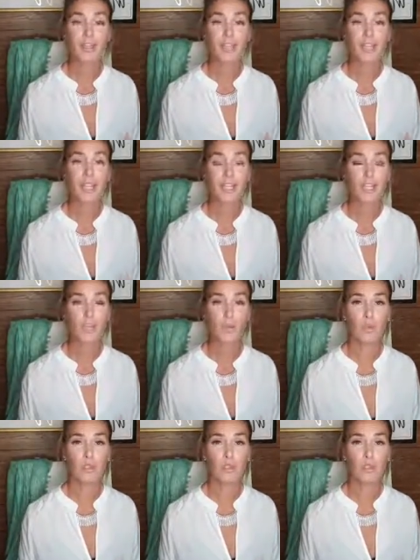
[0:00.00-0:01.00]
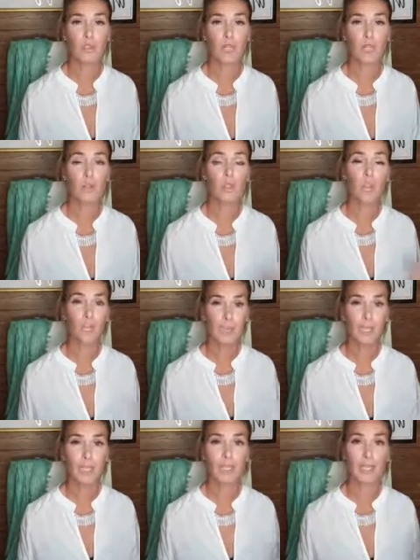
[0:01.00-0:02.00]
And taking a really long time. You want
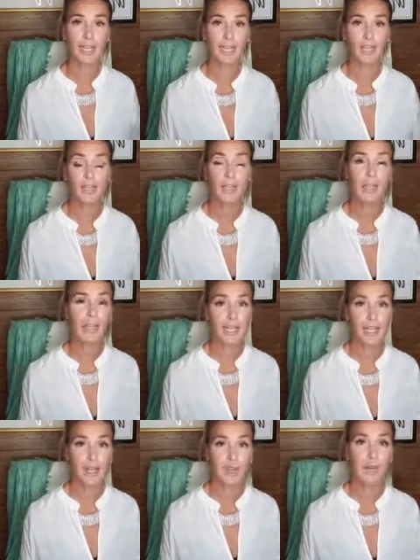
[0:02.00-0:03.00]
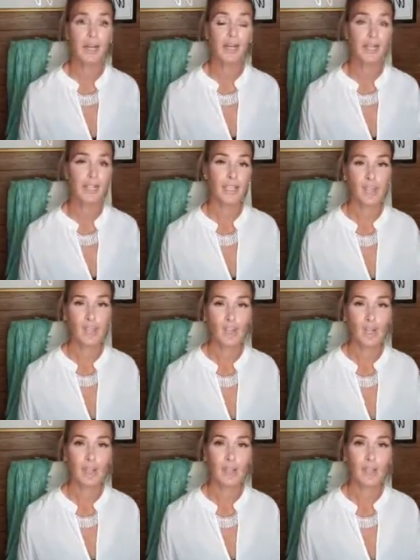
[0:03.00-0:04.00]
to get in, get out, and get the
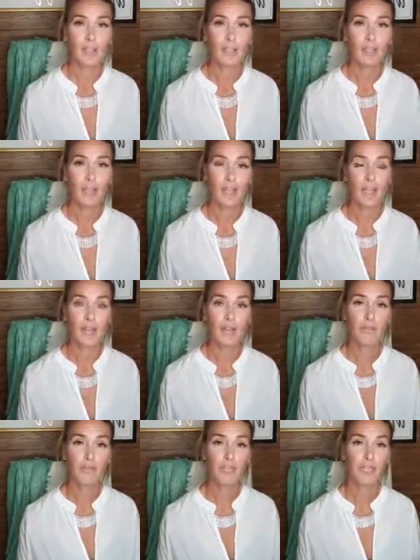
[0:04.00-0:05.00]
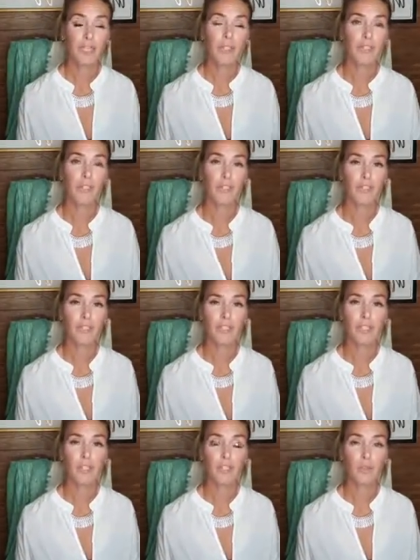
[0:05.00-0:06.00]
job done, okay? If you're taking this
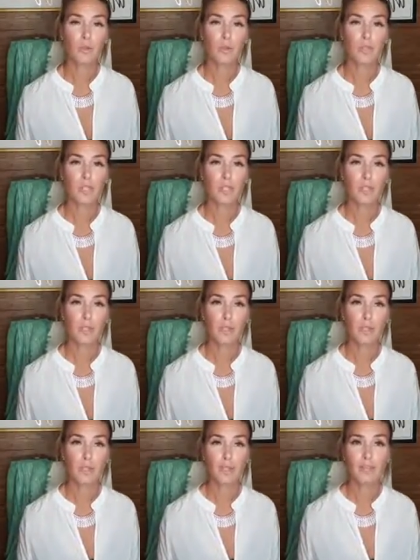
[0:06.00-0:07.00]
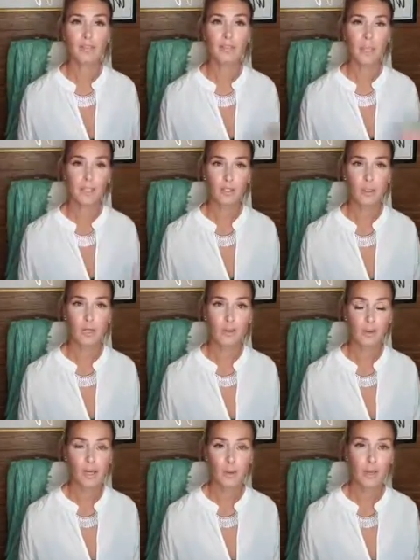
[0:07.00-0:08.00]
seriously to grow and scale your business, that's what I
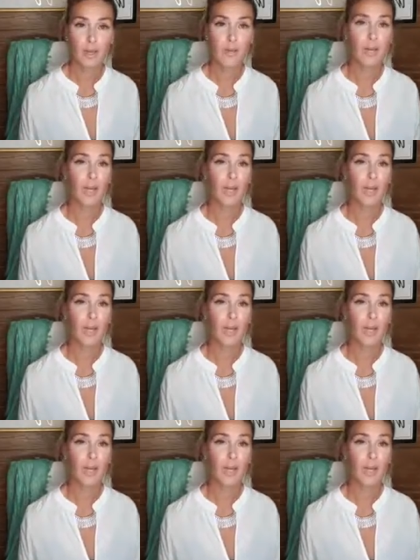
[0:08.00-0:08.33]
recommend.